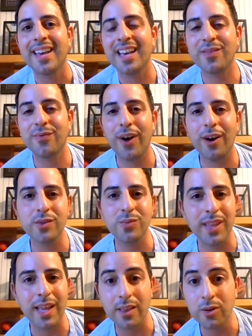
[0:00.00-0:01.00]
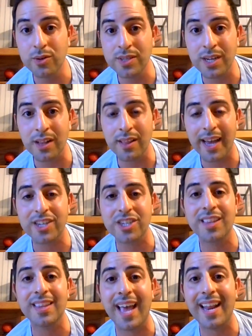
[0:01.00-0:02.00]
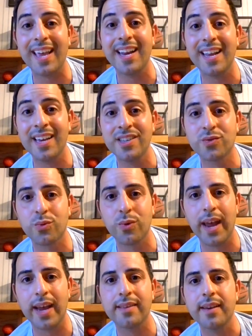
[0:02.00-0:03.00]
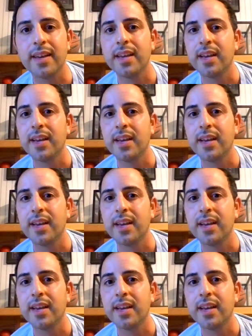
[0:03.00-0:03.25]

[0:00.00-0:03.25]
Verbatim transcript: as far as when they lose an election that it is rigged.